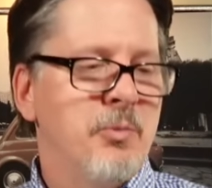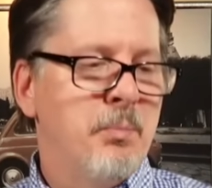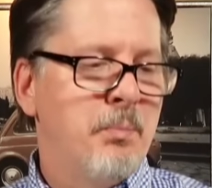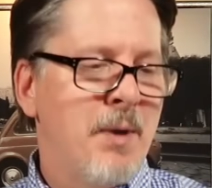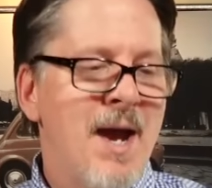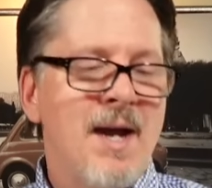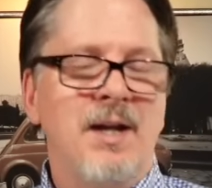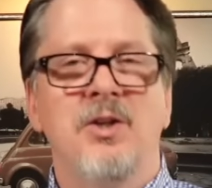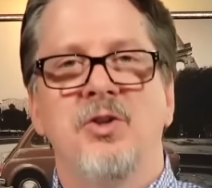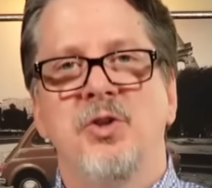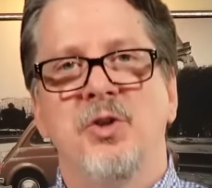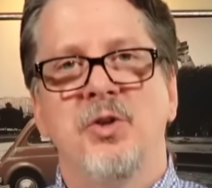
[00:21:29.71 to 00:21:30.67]
back
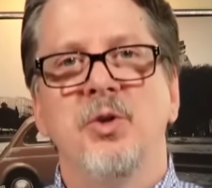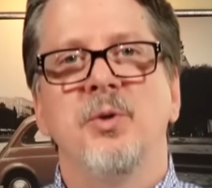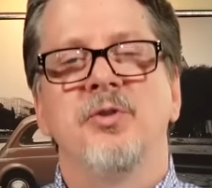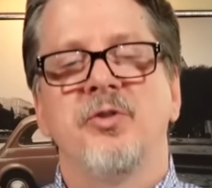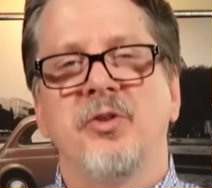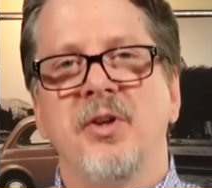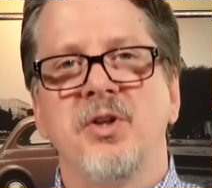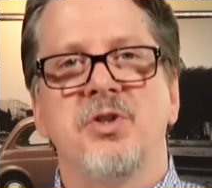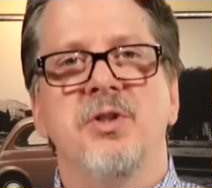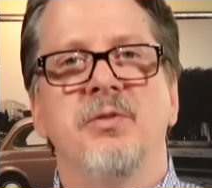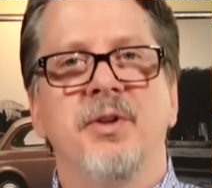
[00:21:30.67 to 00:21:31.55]
into your new installation of